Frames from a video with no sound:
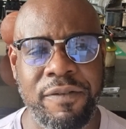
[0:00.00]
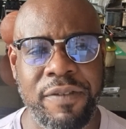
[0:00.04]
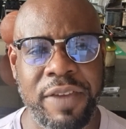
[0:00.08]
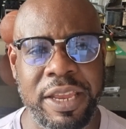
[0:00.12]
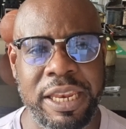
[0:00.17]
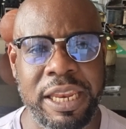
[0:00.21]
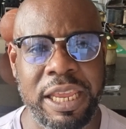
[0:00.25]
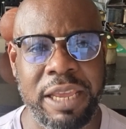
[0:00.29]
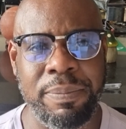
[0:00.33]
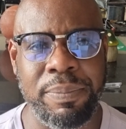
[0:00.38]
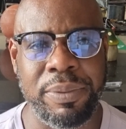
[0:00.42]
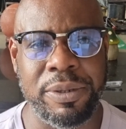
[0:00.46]

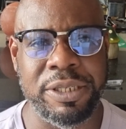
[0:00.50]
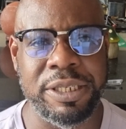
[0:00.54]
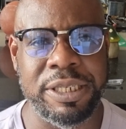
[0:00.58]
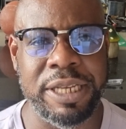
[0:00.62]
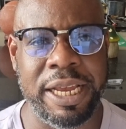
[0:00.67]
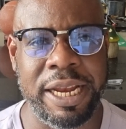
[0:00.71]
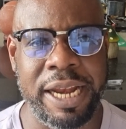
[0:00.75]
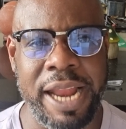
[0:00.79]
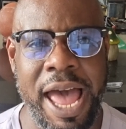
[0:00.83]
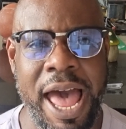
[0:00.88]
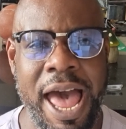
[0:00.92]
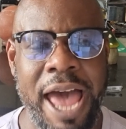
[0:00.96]

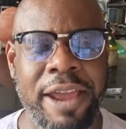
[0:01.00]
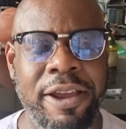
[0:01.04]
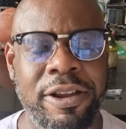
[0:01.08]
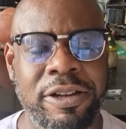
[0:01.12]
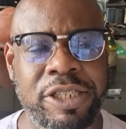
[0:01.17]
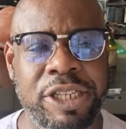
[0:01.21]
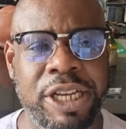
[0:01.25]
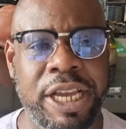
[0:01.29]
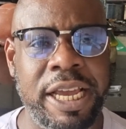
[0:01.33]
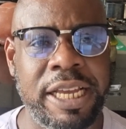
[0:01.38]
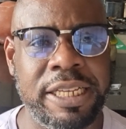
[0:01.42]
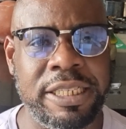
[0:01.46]
50%
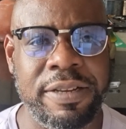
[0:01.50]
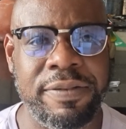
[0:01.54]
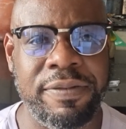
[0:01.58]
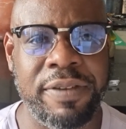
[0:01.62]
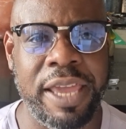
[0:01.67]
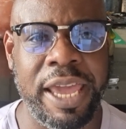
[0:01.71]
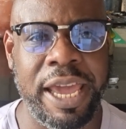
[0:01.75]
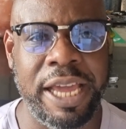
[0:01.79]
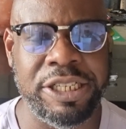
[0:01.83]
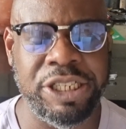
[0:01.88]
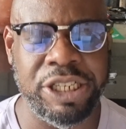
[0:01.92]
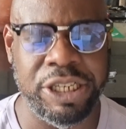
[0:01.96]
higher chance
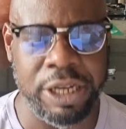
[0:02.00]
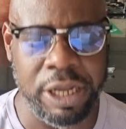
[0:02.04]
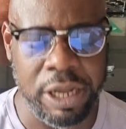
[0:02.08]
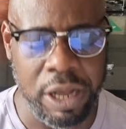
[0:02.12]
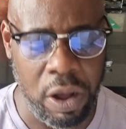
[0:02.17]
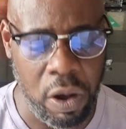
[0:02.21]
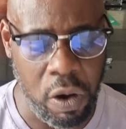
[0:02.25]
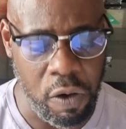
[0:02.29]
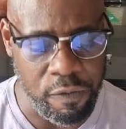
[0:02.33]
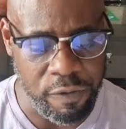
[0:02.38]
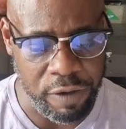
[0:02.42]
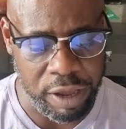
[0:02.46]
of catching
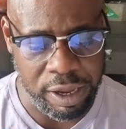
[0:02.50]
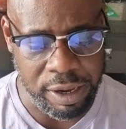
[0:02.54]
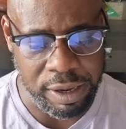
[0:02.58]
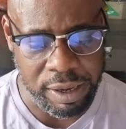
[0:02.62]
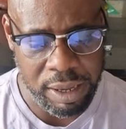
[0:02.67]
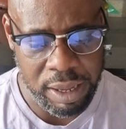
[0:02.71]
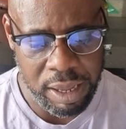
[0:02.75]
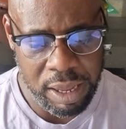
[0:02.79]
COVID.